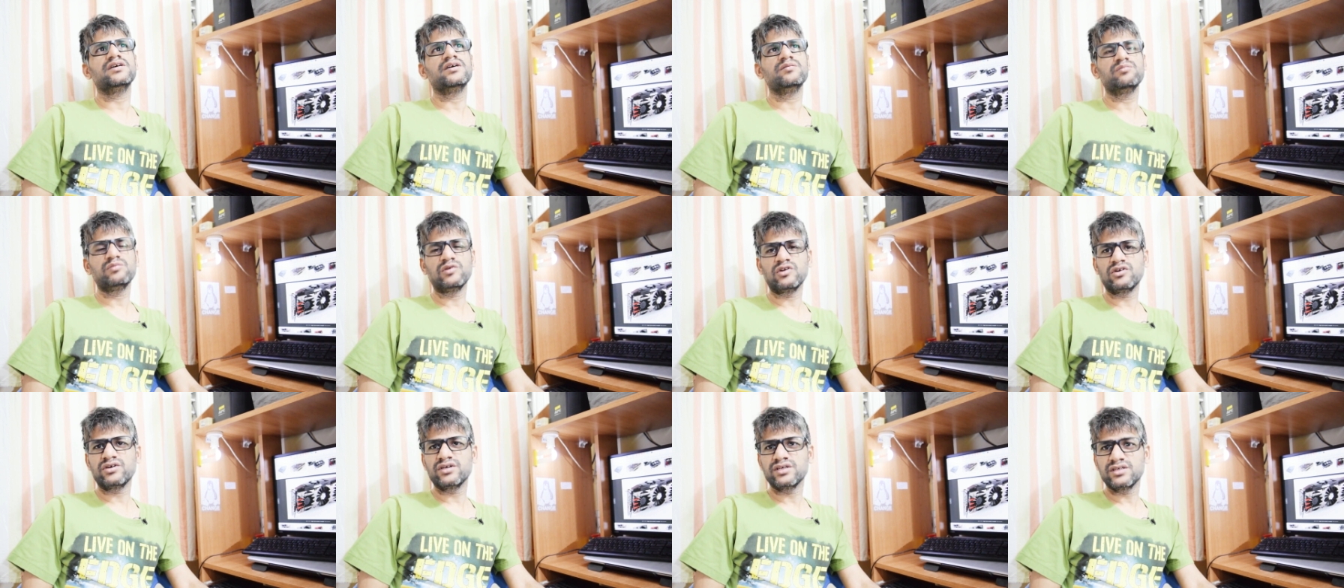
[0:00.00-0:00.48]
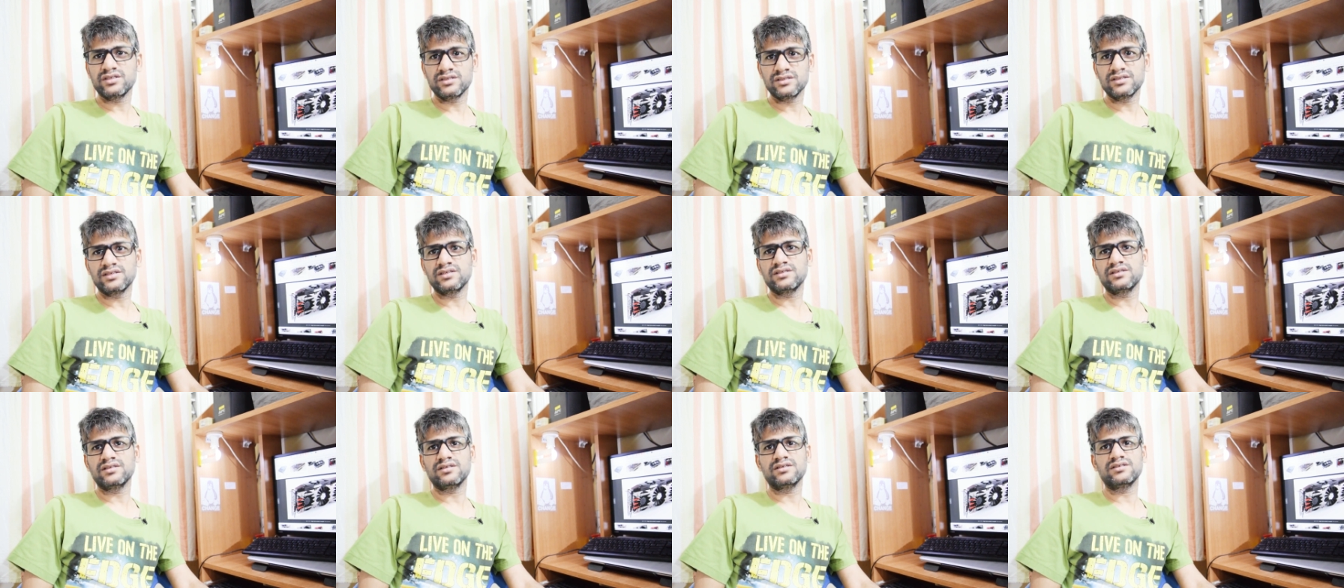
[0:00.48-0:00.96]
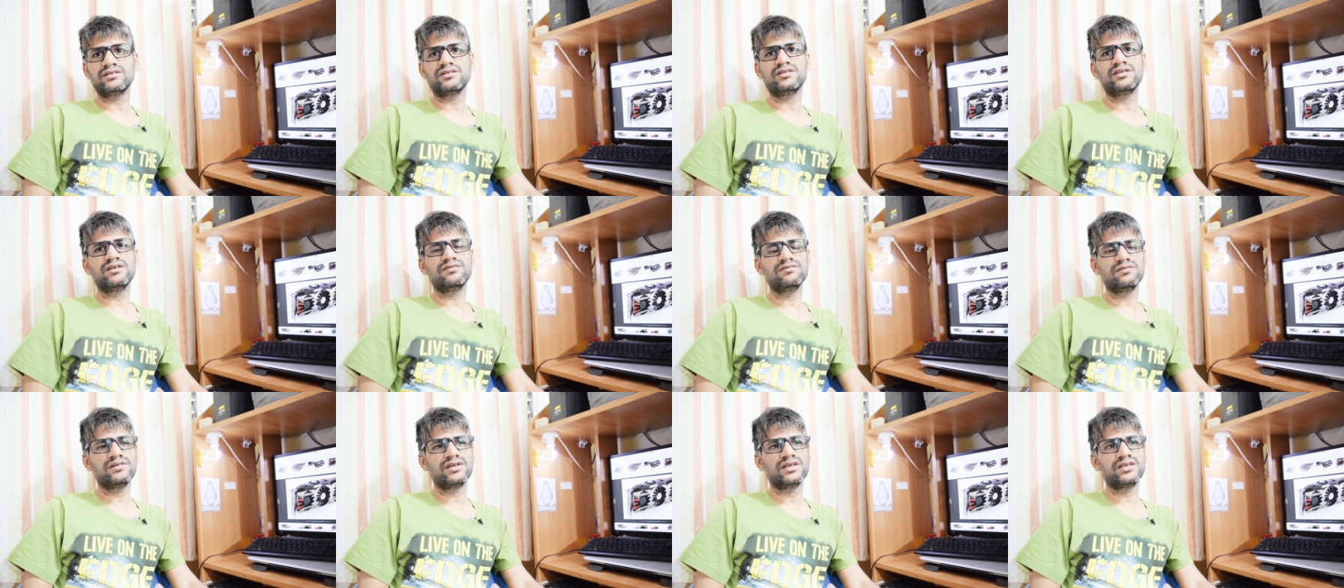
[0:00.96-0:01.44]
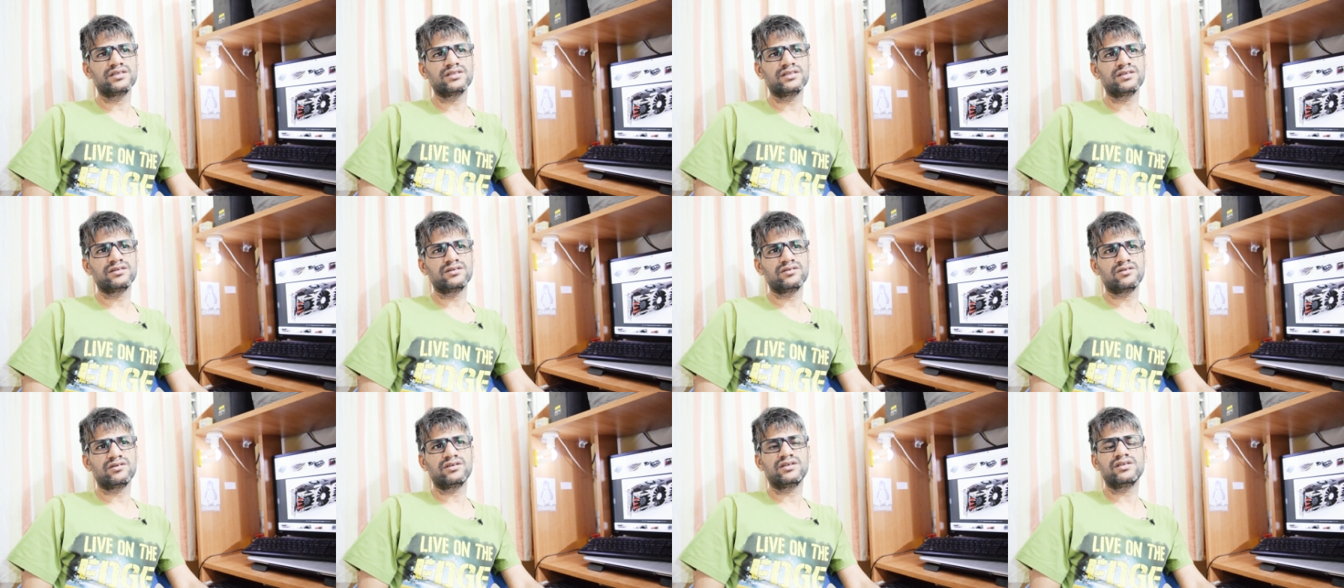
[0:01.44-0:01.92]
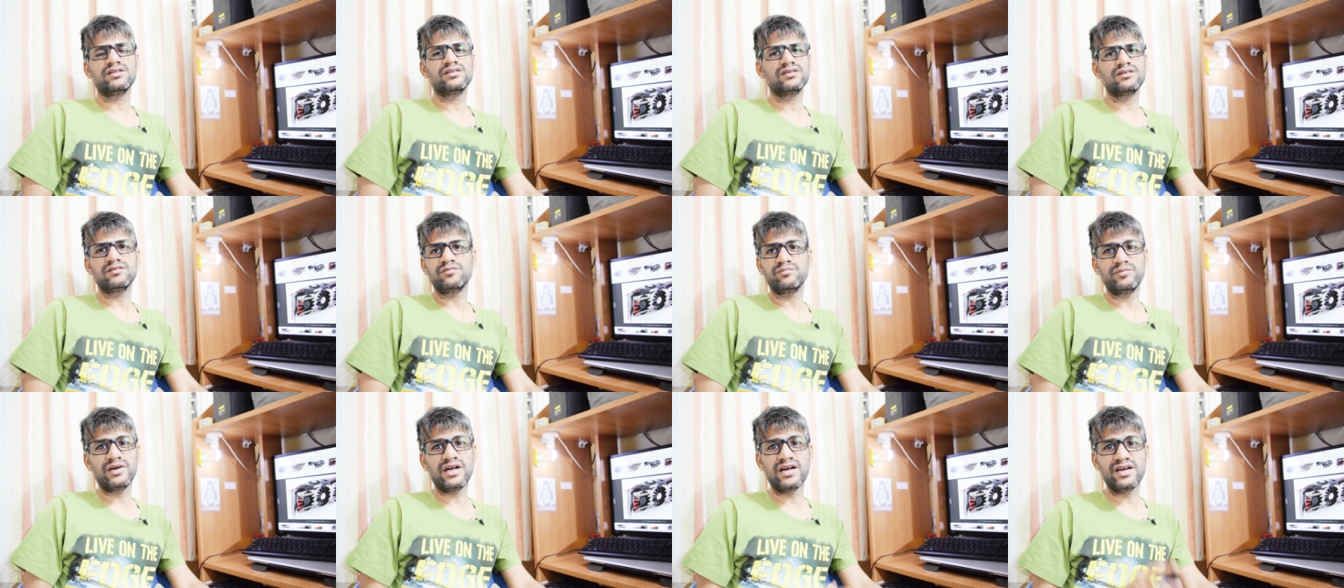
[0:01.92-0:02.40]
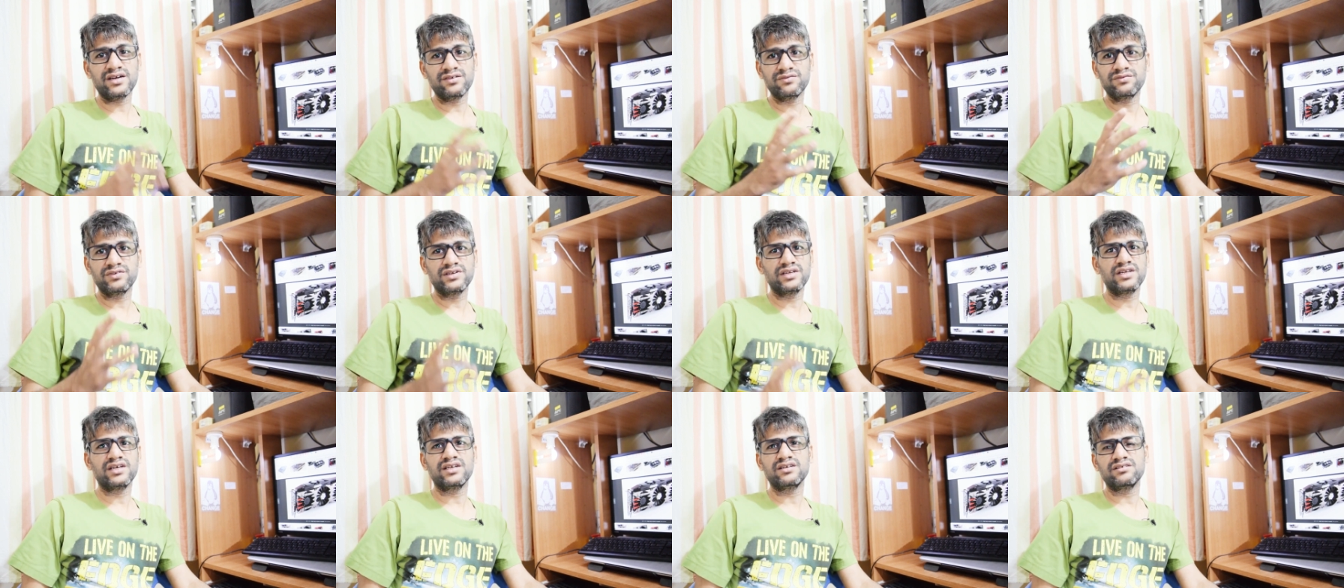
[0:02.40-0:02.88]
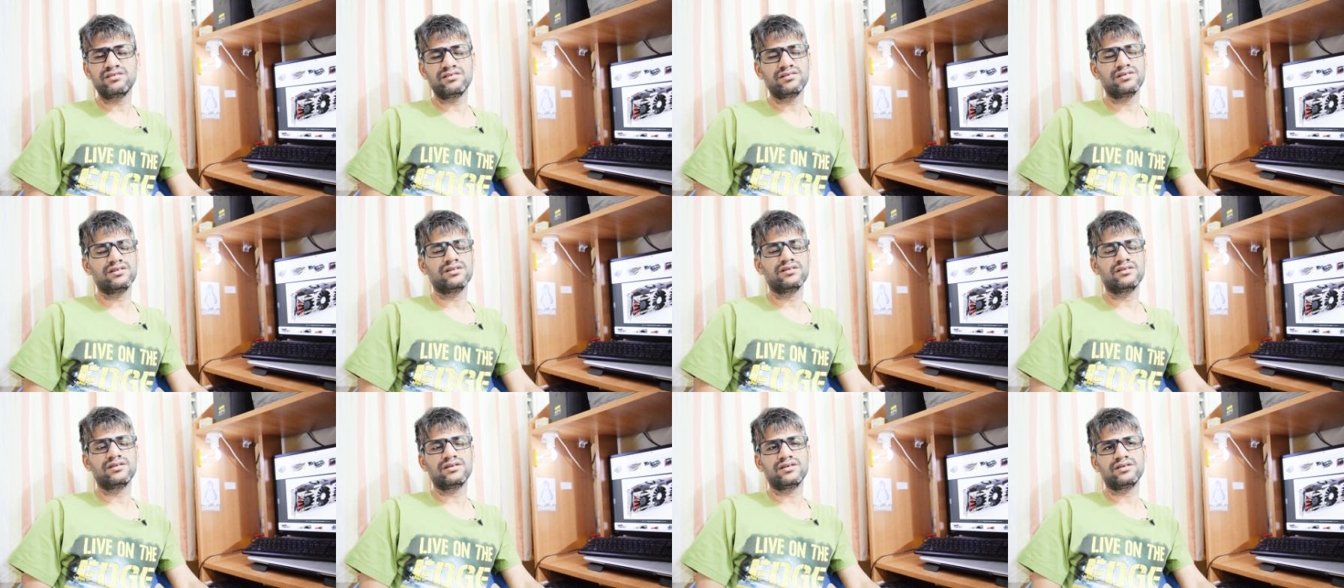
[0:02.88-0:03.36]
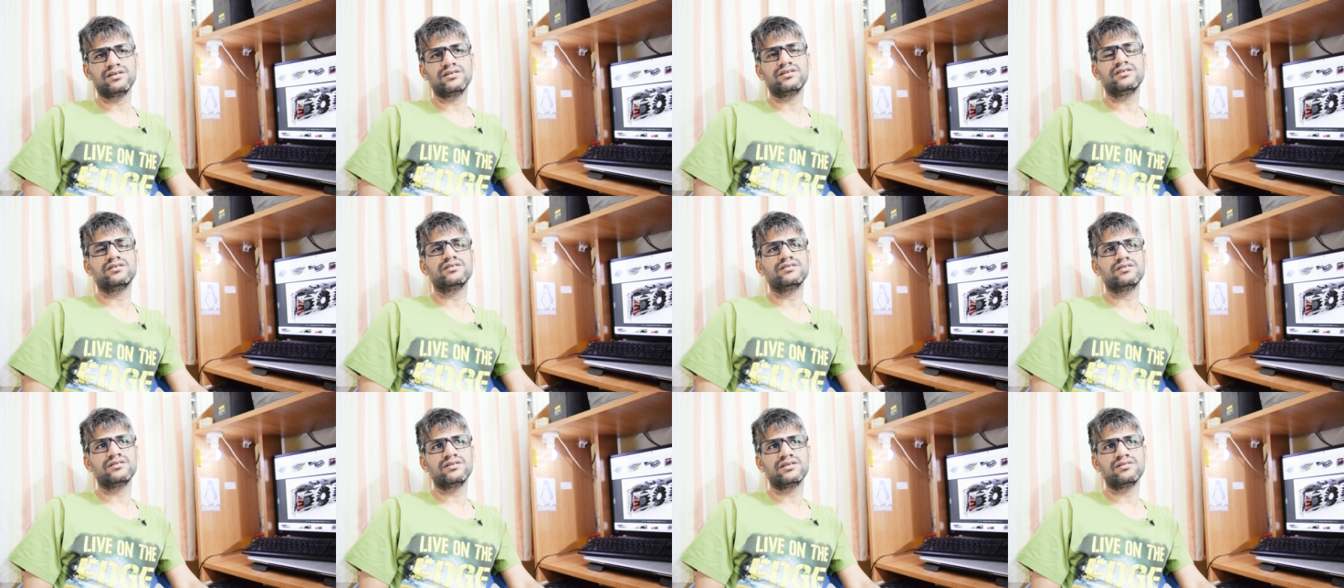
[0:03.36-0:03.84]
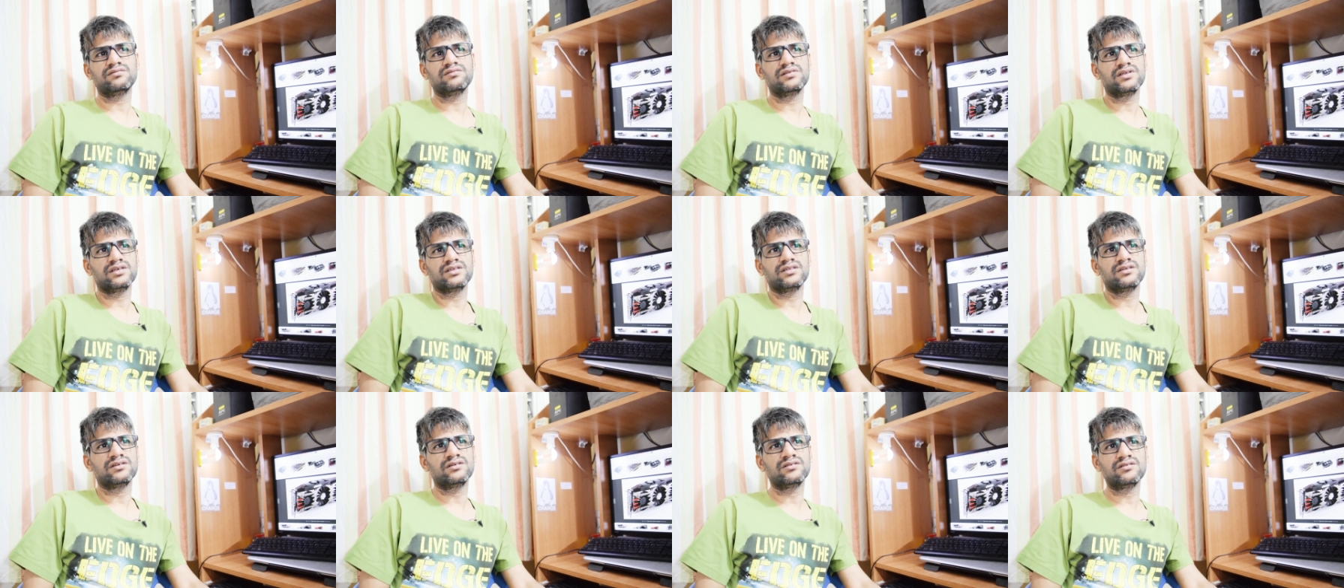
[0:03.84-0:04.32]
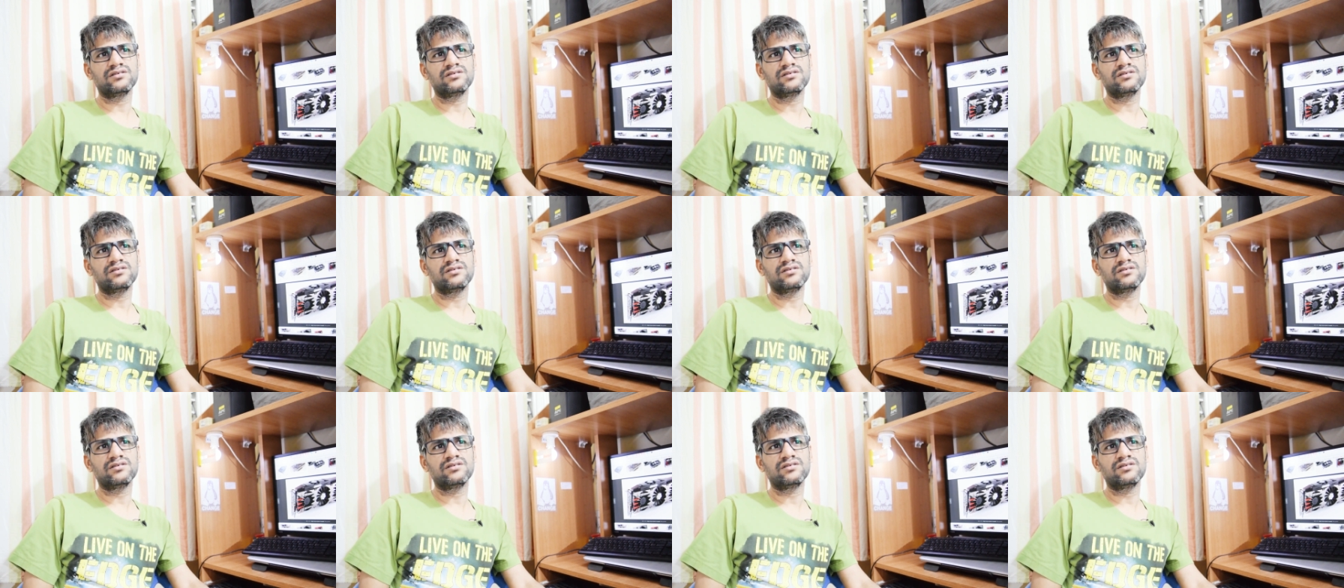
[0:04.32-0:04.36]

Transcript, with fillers: employees and uh, stuff like that, or else bad financials and uh, stuff like that,